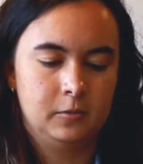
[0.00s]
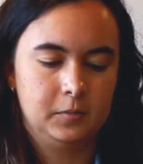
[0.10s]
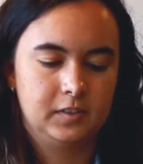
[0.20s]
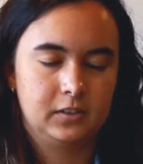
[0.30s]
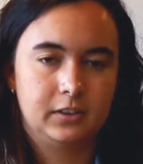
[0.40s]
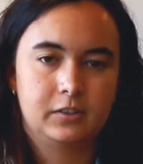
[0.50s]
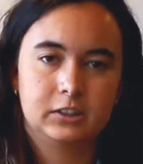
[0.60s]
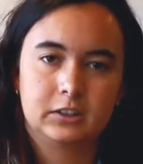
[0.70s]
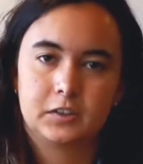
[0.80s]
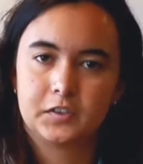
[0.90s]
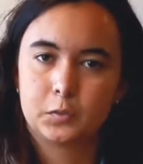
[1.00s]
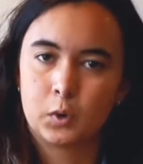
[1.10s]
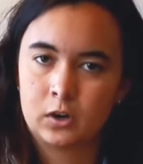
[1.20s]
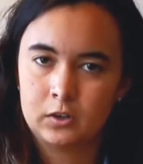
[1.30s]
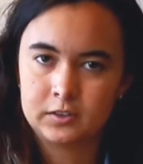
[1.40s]
is I'll give it a little
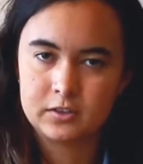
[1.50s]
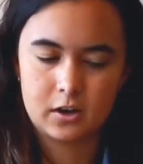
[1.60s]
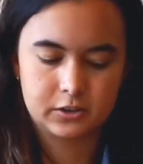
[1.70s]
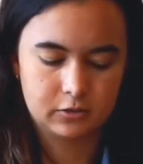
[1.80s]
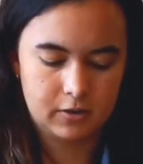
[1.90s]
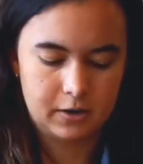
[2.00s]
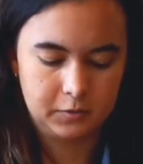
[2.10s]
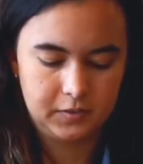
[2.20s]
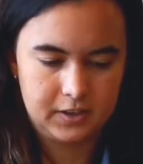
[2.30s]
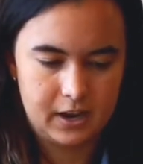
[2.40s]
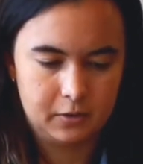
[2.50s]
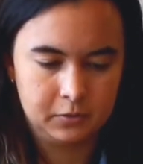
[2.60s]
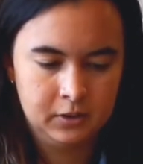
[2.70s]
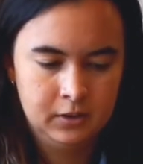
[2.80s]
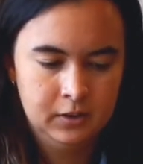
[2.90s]
swirl to knock the grounds down